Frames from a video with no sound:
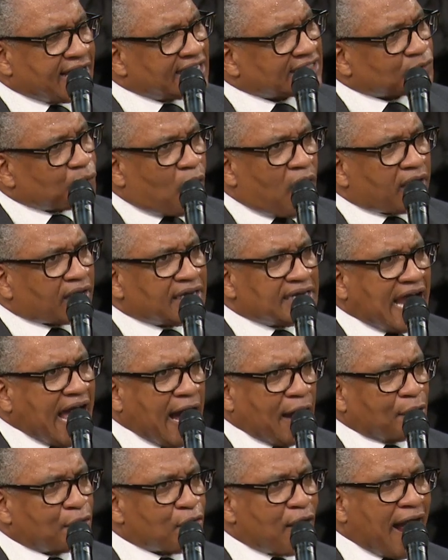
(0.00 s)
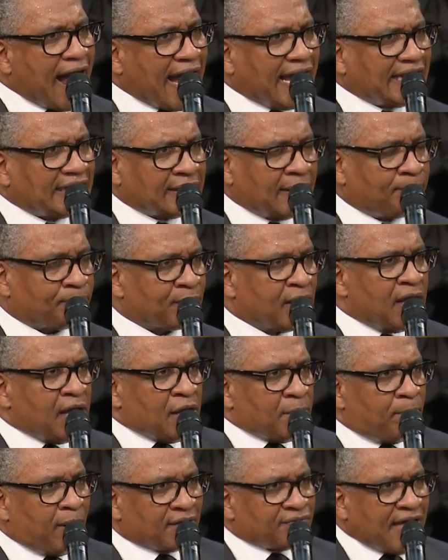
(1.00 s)
is working out right,
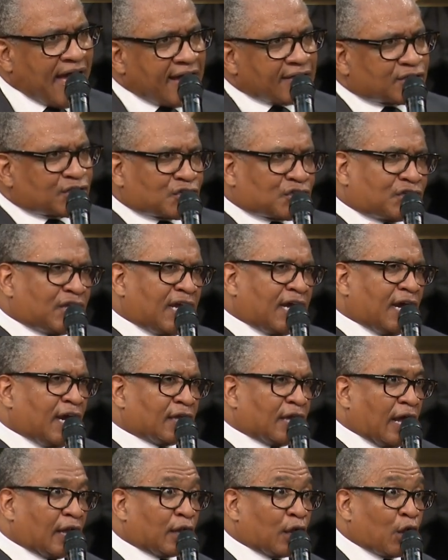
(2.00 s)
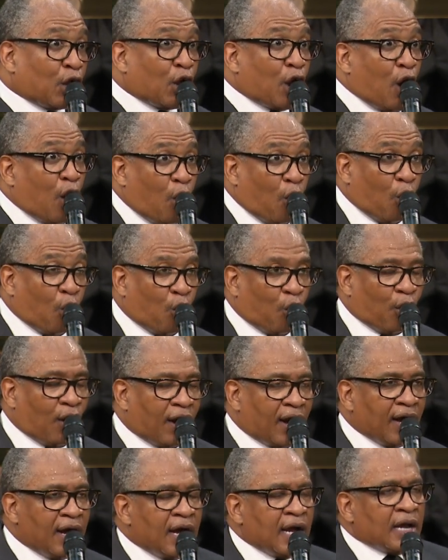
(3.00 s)
but there's still a low.
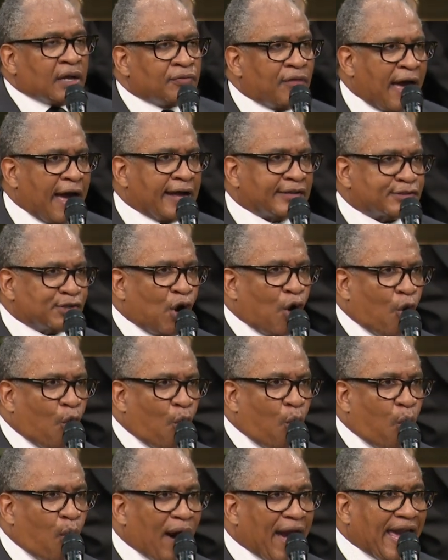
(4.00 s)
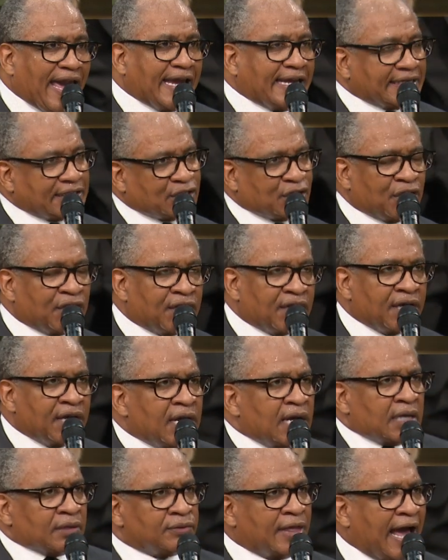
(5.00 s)
There's a weight.
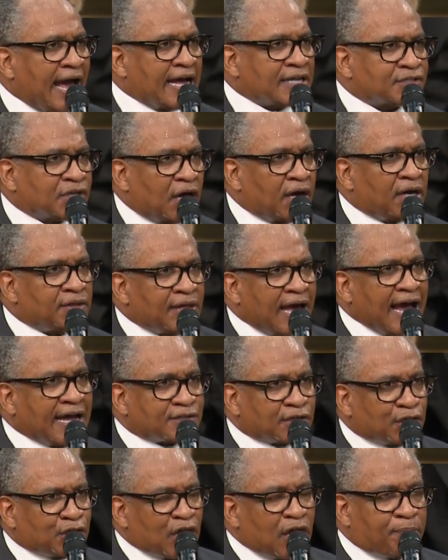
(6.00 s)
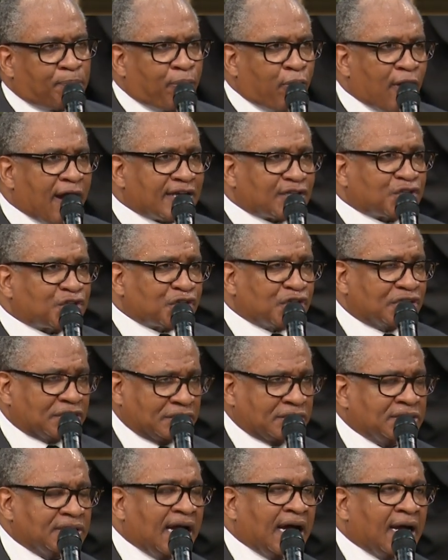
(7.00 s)
There's a, there's a depression
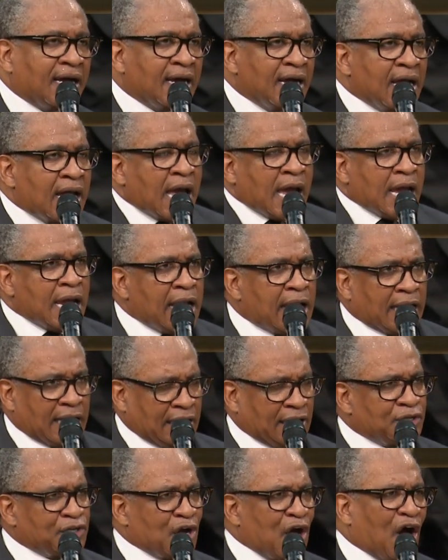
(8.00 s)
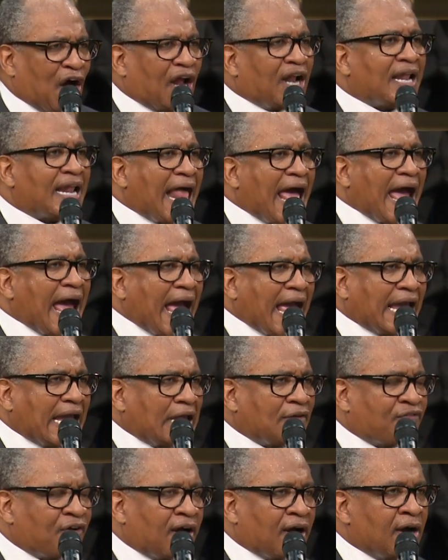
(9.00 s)
in your
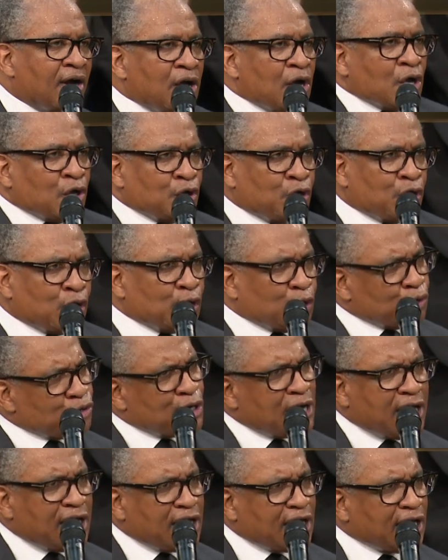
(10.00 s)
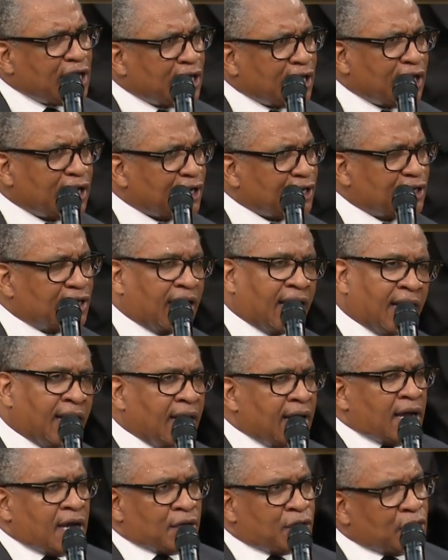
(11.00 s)
life. You need,
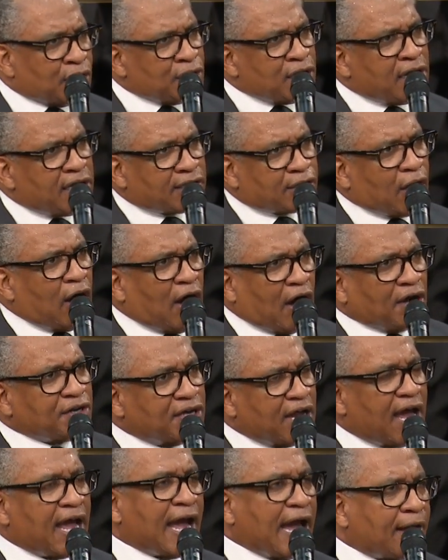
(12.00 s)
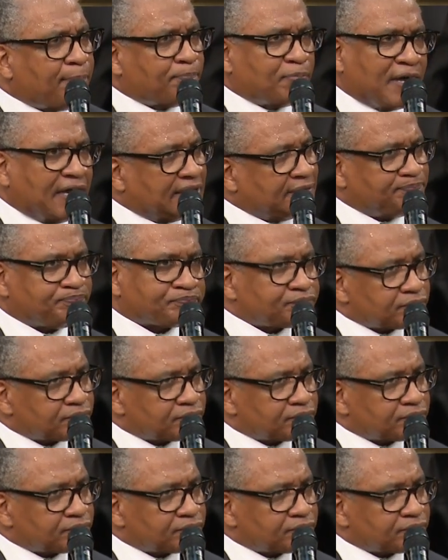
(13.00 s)
you need God to help you.